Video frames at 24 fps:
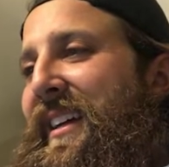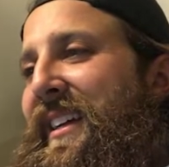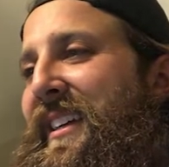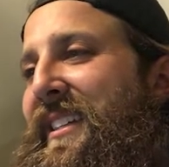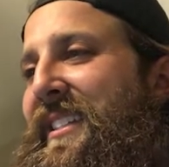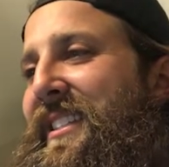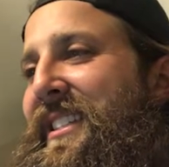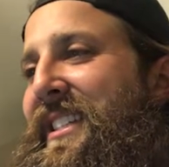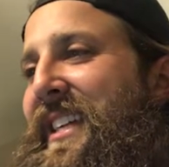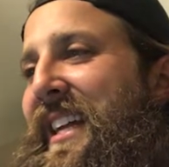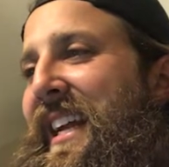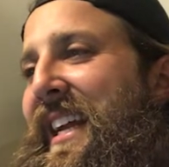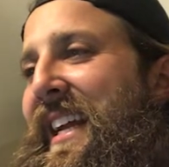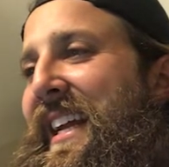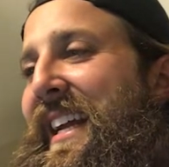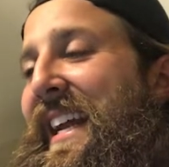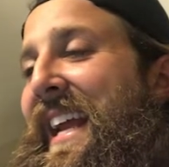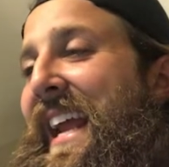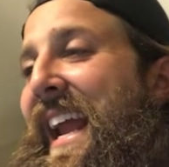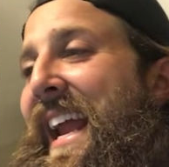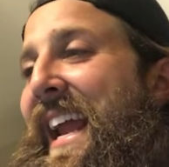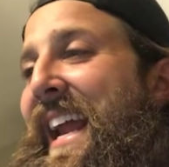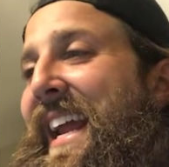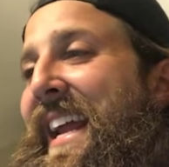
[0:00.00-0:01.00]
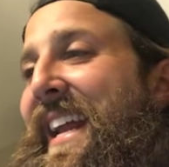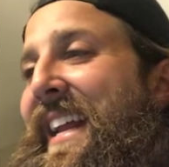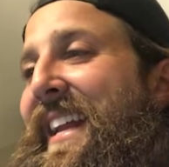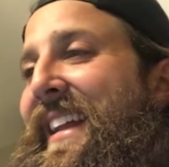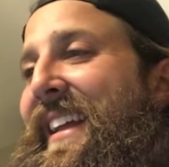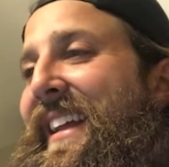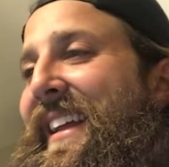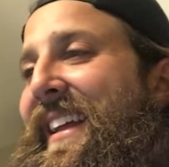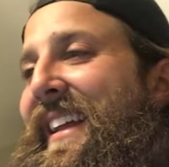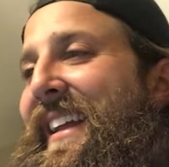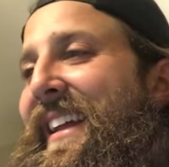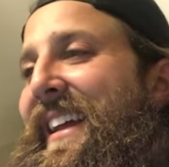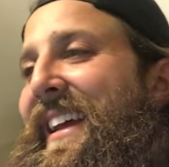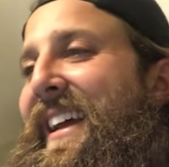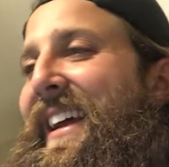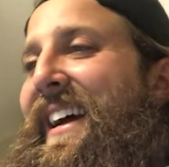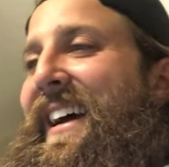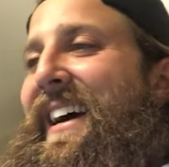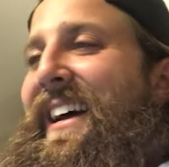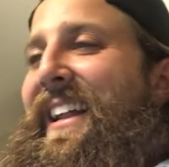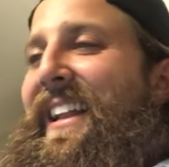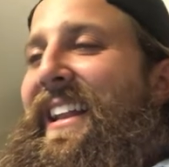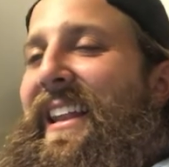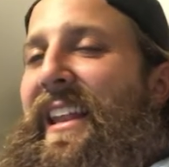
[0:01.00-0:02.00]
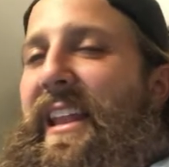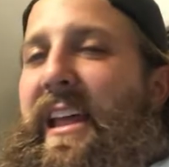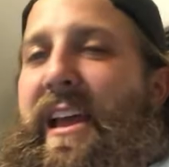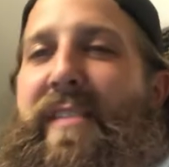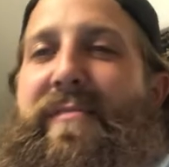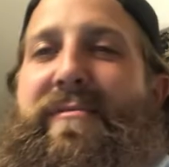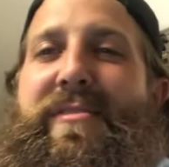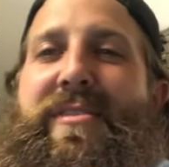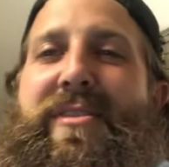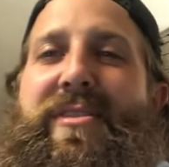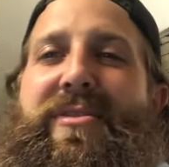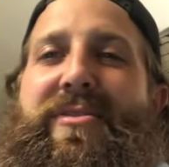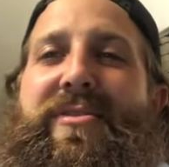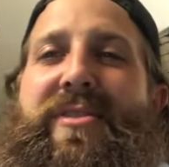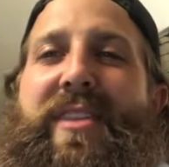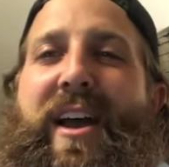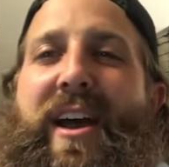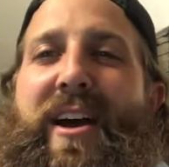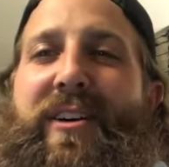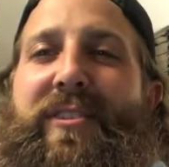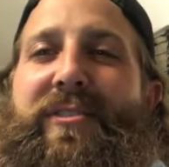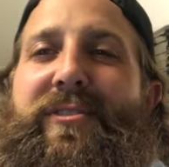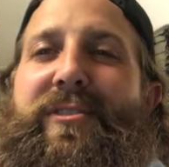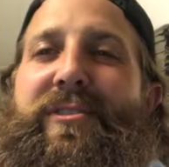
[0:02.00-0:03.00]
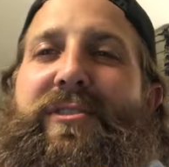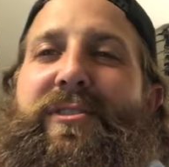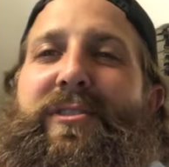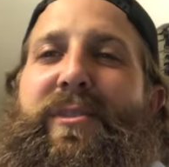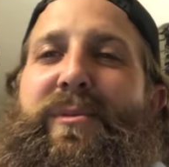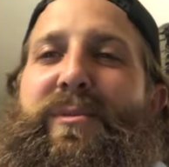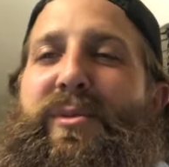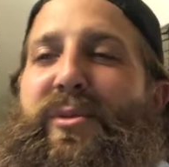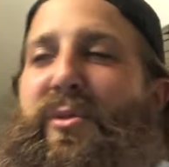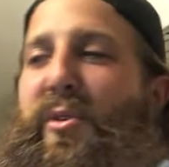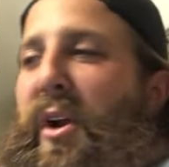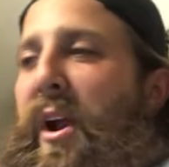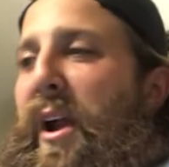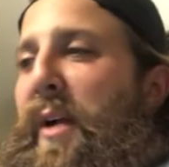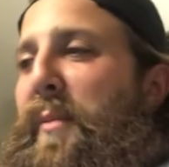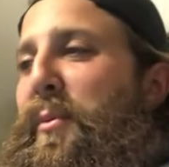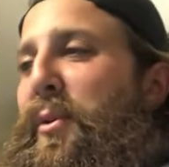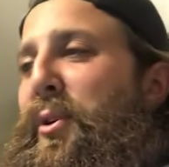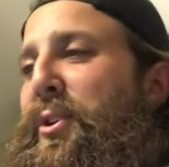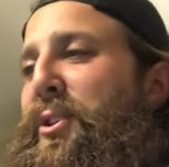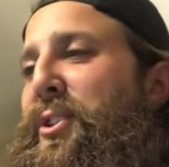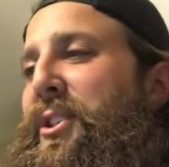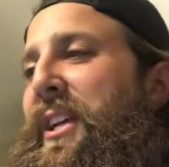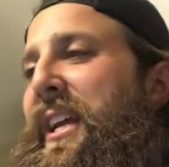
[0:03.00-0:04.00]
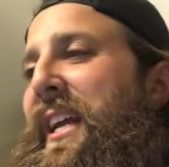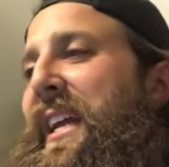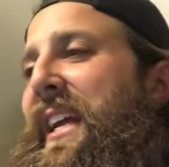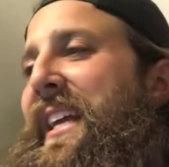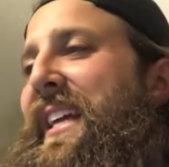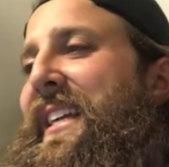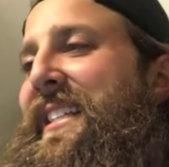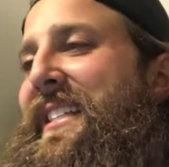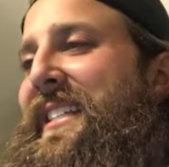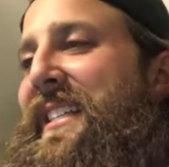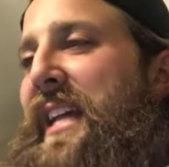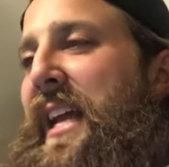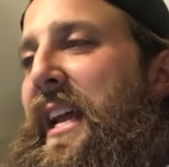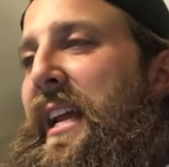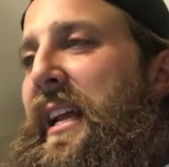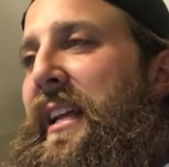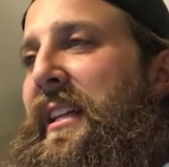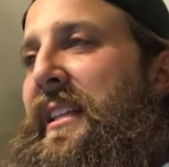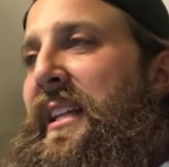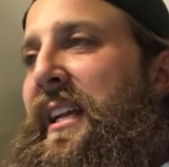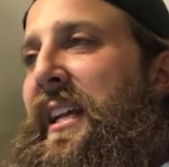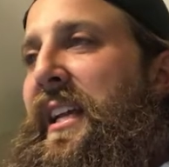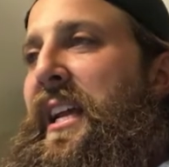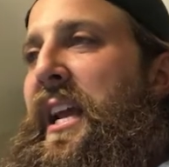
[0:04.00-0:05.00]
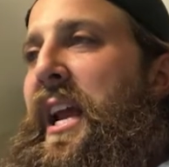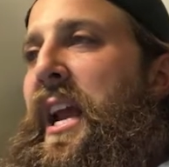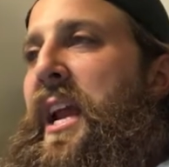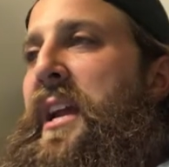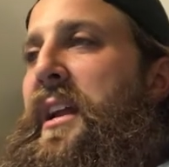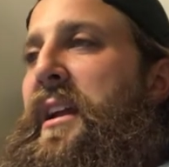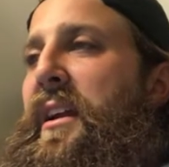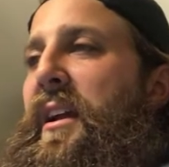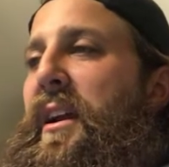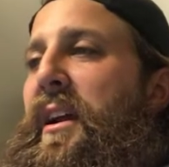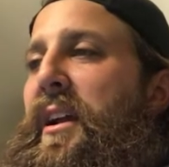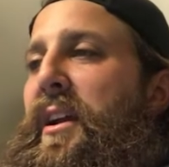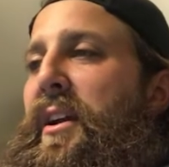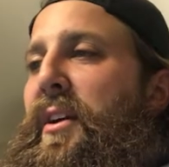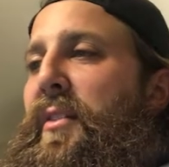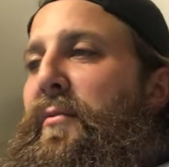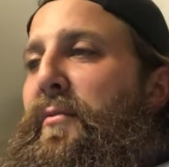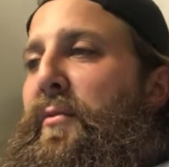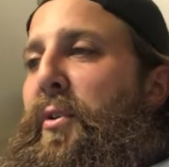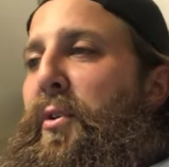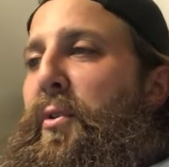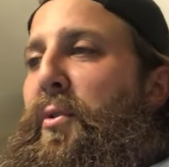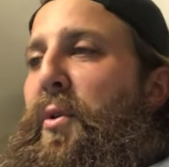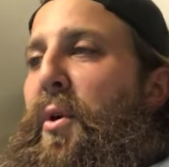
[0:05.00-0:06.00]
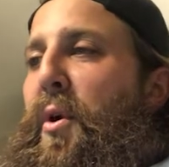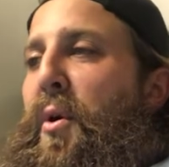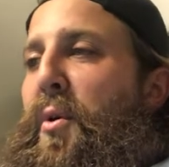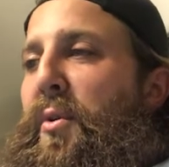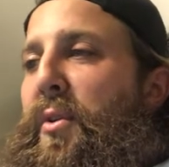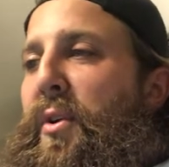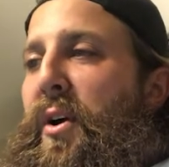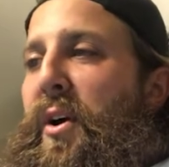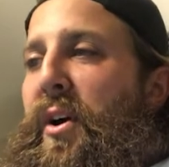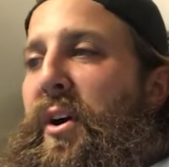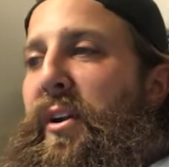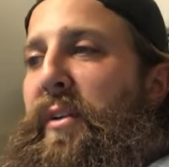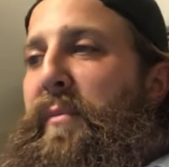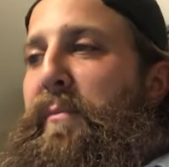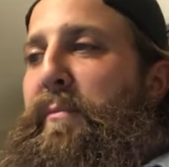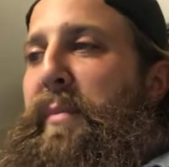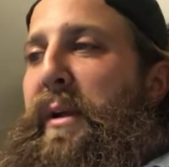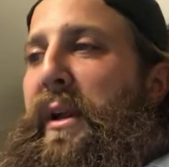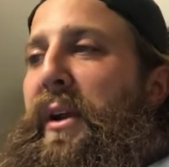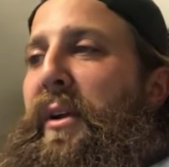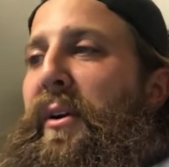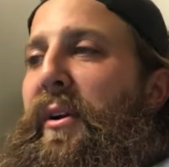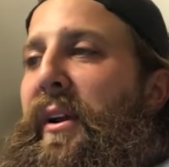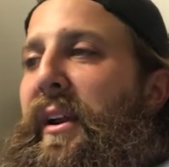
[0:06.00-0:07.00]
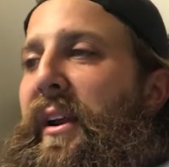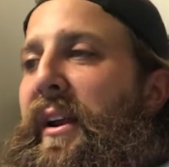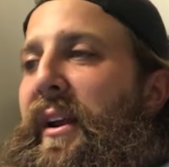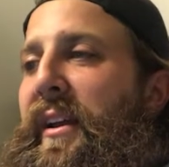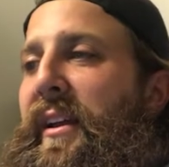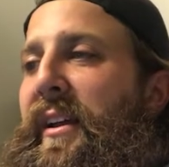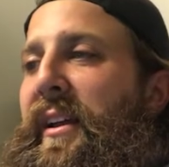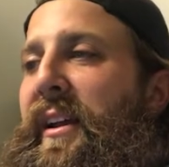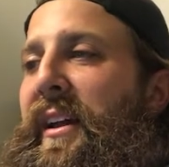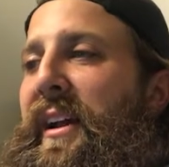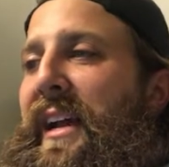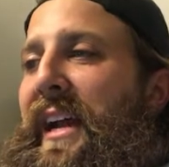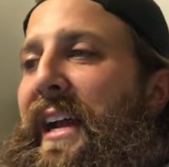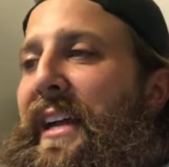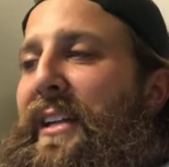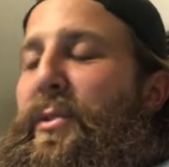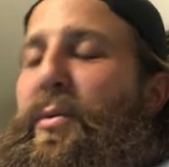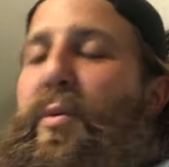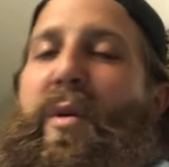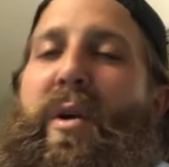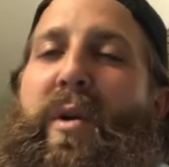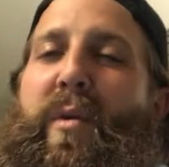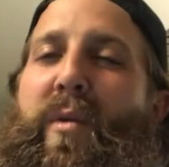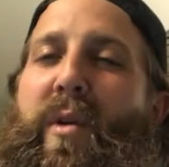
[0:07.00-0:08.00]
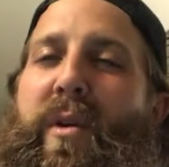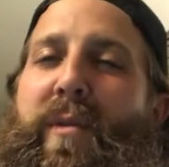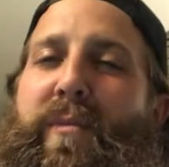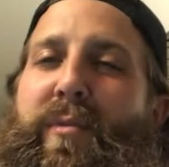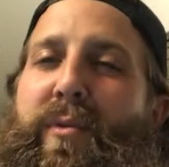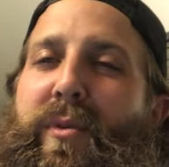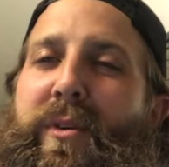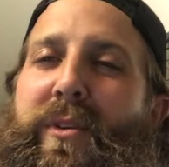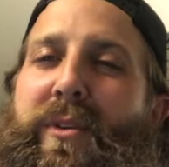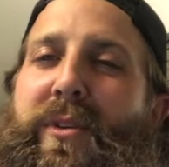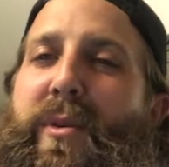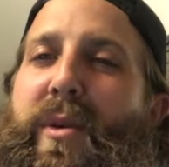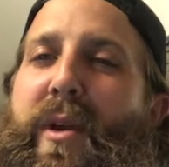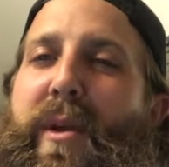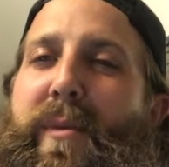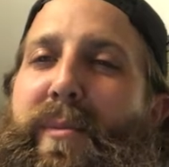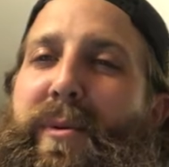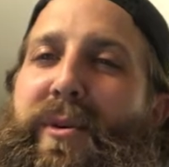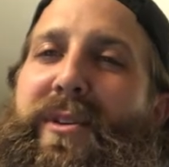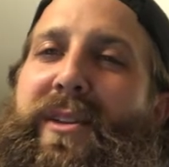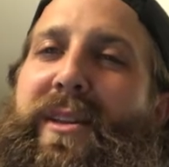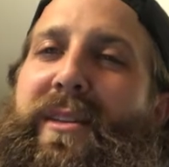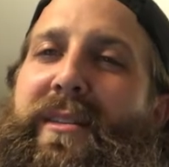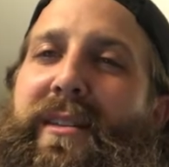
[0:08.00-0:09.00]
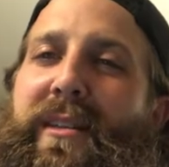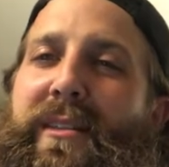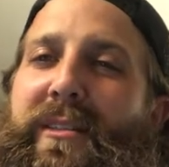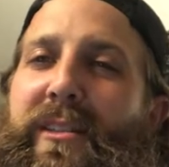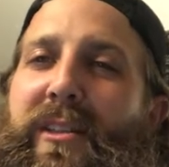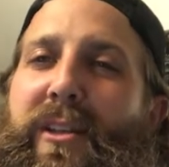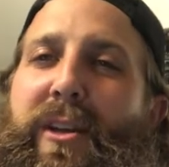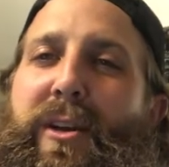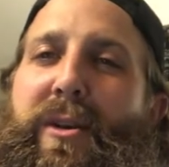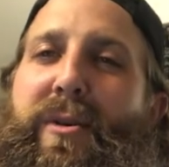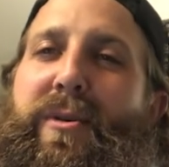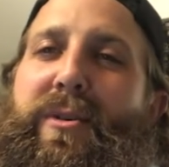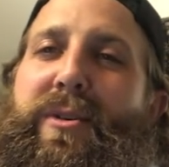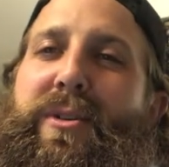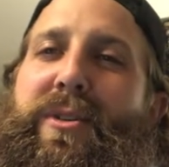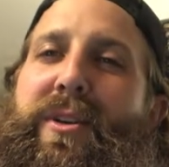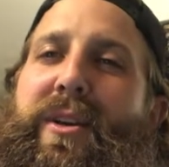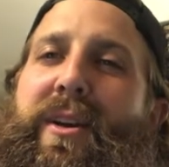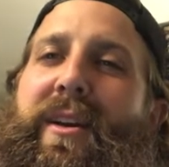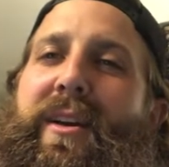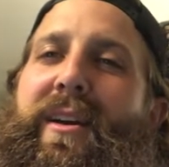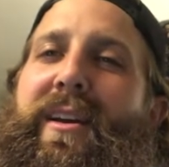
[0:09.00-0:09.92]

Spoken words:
She gained 11,000 subscribers. She is taking the cake for growth on period at 21.28%. That's huge.